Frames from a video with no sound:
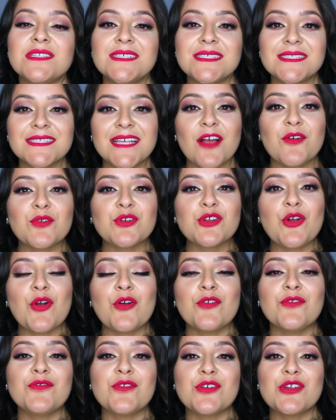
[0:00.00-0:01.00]
discount
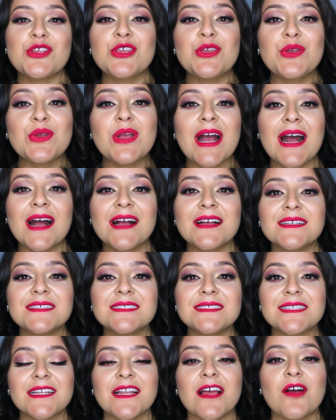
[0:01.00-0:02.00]
code for you
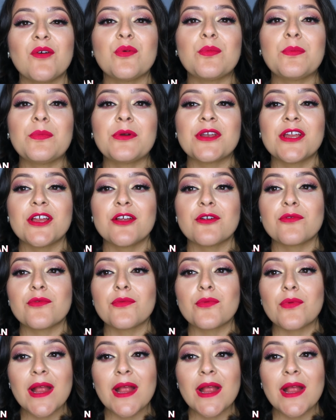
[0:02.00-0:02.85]
guys and I will put it